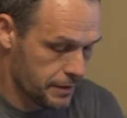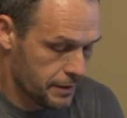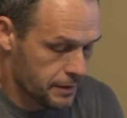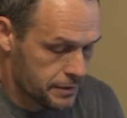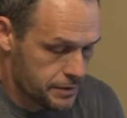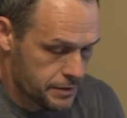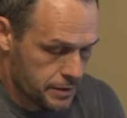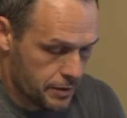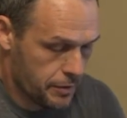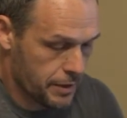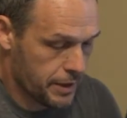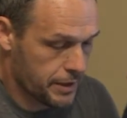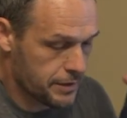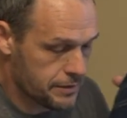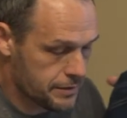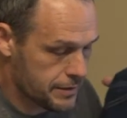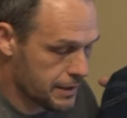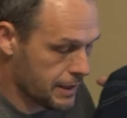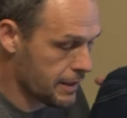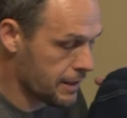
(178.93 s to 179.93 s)
so
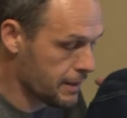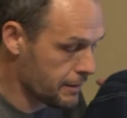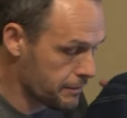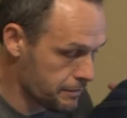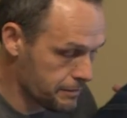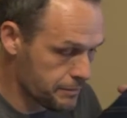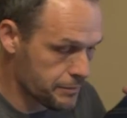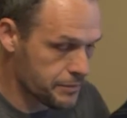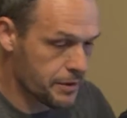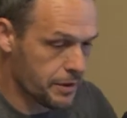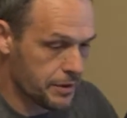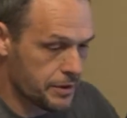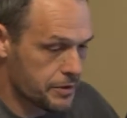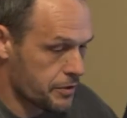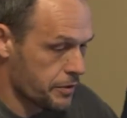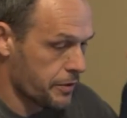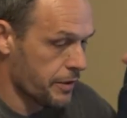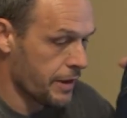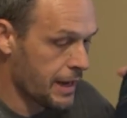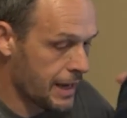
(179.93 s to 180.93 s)
that
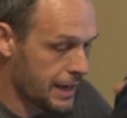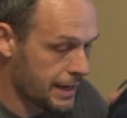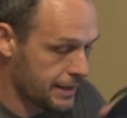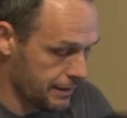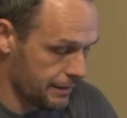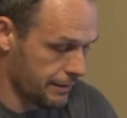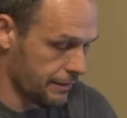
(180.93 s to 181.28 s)
you're not